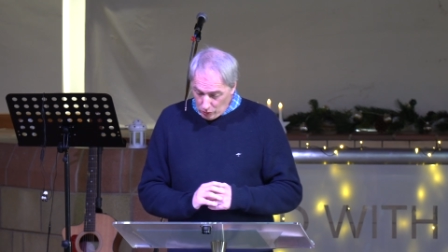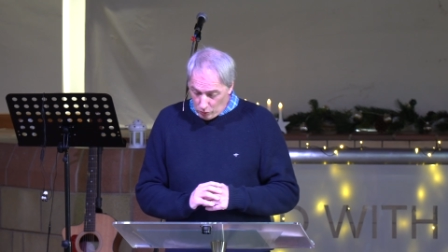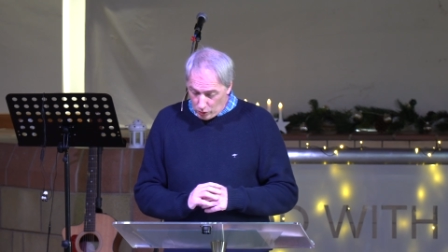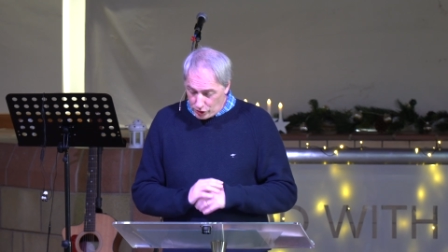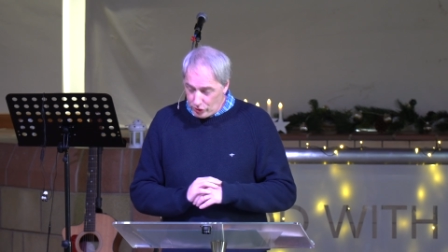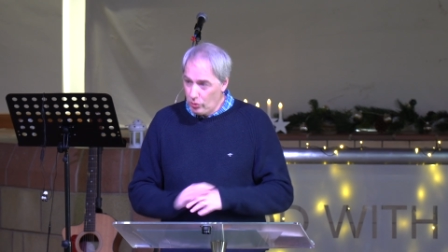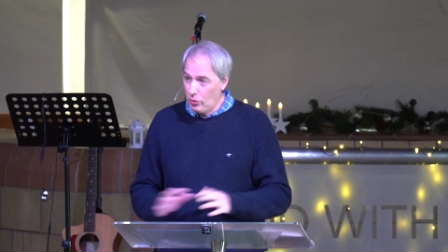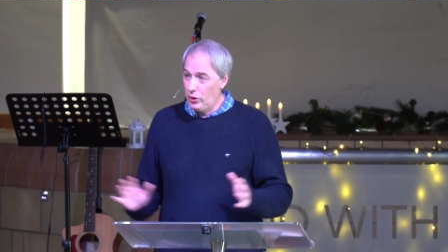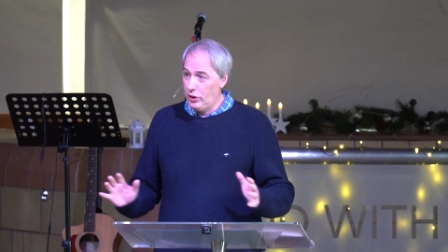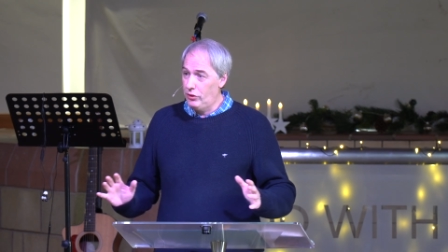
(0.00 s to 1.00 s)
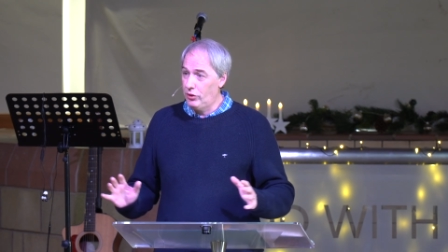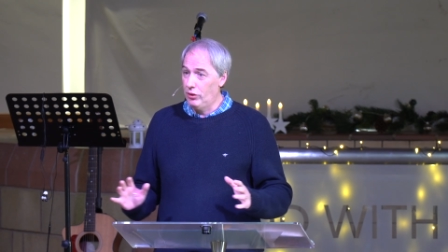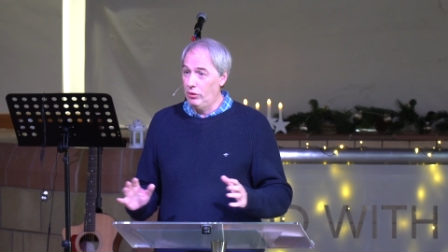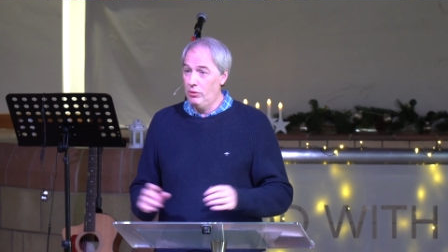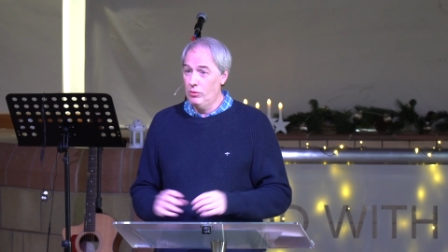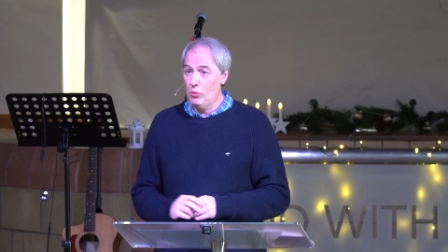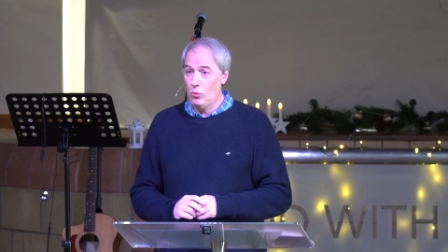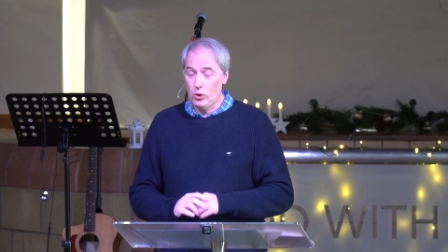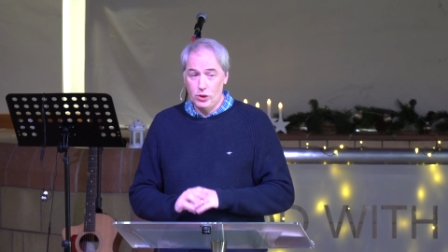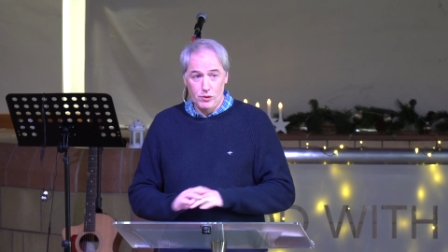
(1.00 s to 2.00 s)
was torn in two
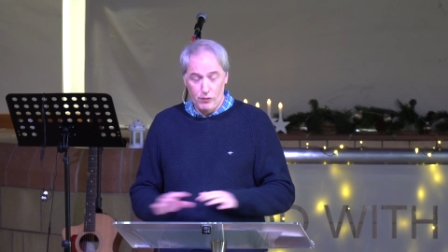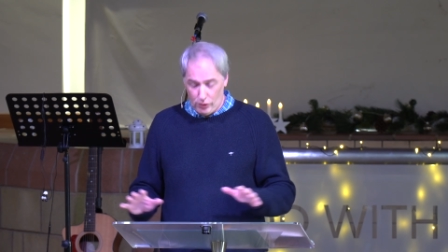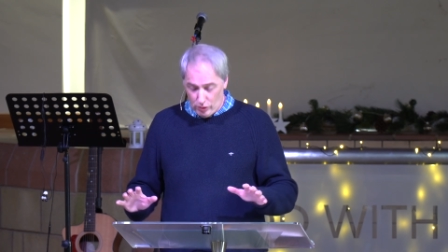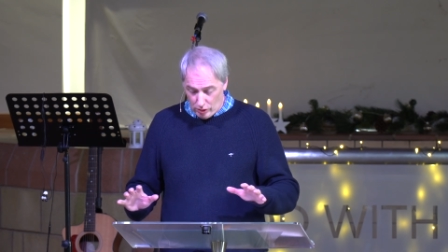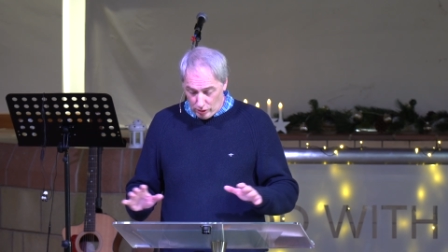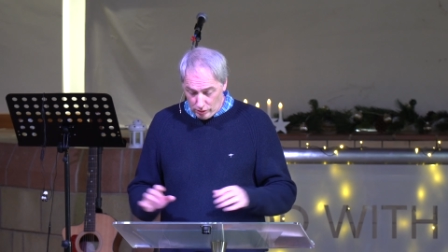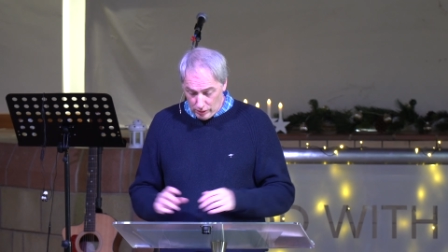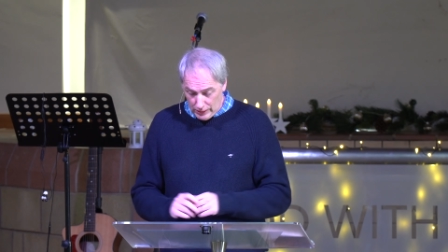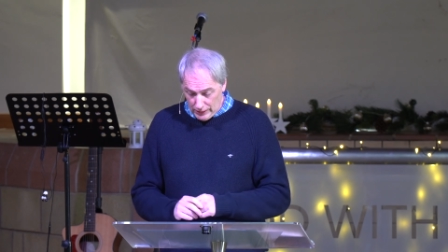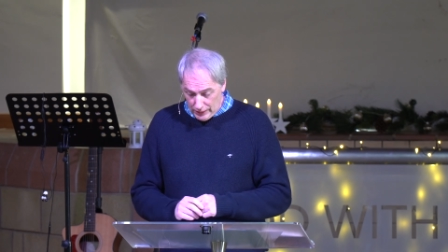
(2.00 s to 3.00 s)
once and for all.